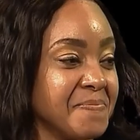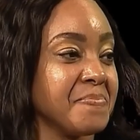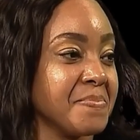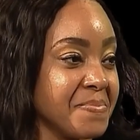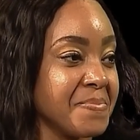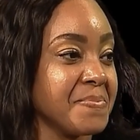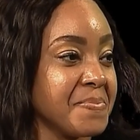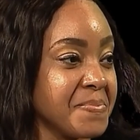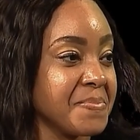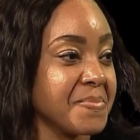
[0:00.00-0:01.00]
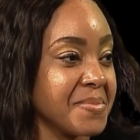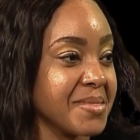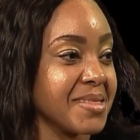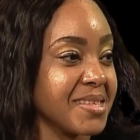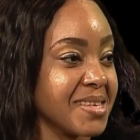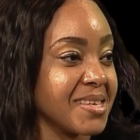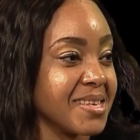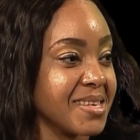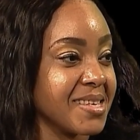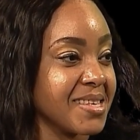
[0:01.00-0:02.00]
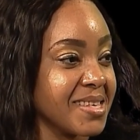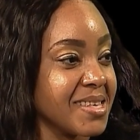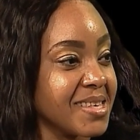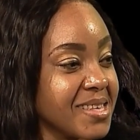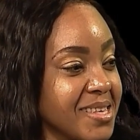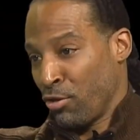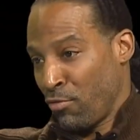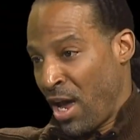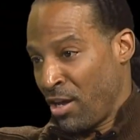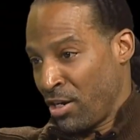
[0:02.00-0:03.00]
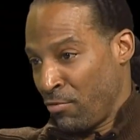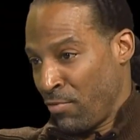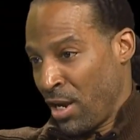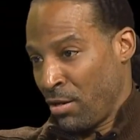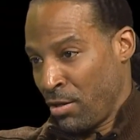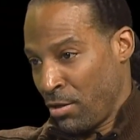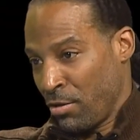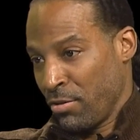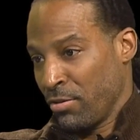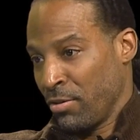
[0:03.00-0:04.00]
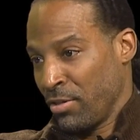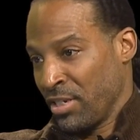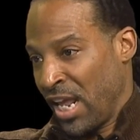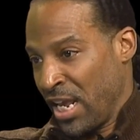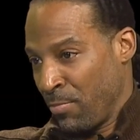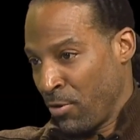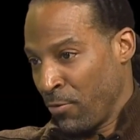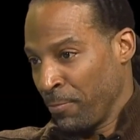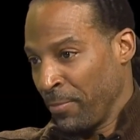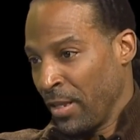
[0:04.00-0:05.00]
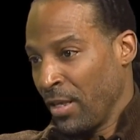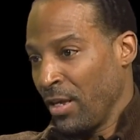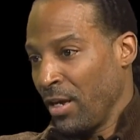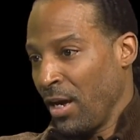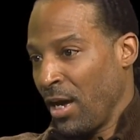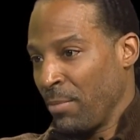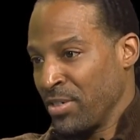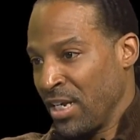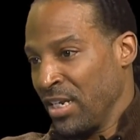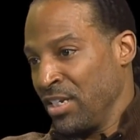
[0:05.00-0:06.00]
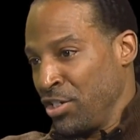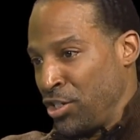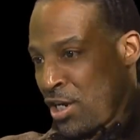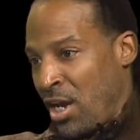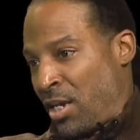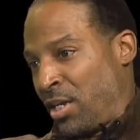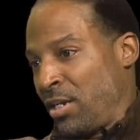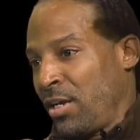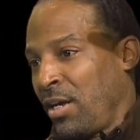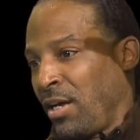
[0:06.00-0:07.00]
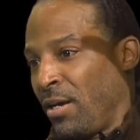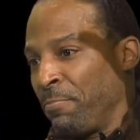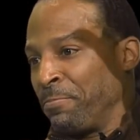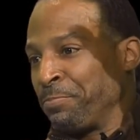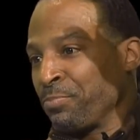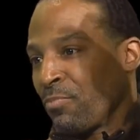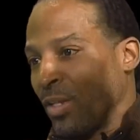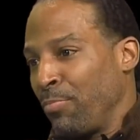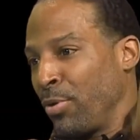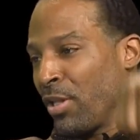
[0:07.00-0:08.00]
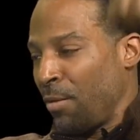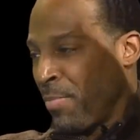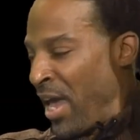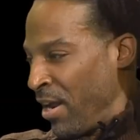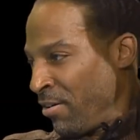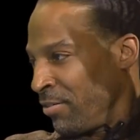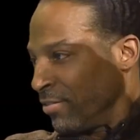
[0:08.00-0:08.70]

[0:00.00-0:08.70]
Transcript: Loves the domino. People were crowded around her table. She had this giant pull-up banner,